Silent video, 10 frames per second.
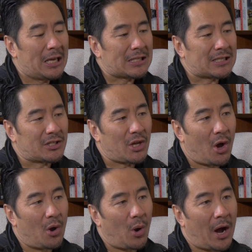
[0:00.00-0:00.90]

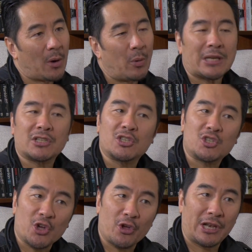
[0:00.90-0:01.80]
So I went into
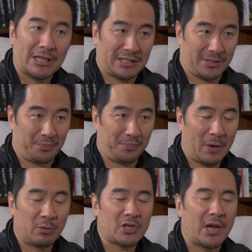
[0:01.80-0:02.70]
journalism,
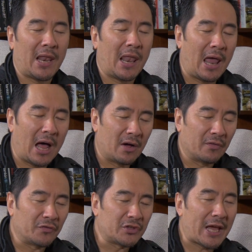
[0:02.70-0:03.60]
which I
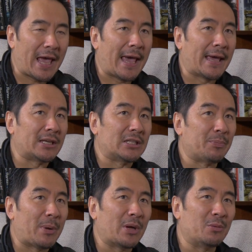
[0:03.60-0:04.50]
loved,
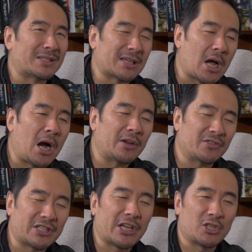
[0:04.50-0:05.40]
but it was a kind of
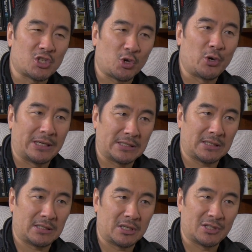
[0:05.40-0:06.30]
second
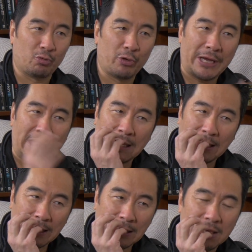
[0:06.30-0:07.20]
choice, because
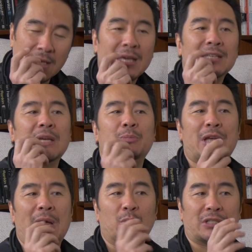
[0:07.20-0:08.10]
really, deep
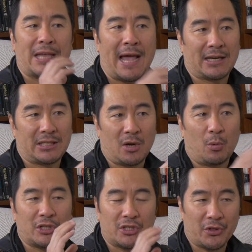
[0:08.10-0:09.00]
down was the acting. I
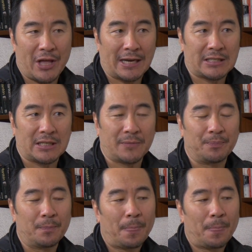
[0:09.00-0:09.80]
wanted to do the acting.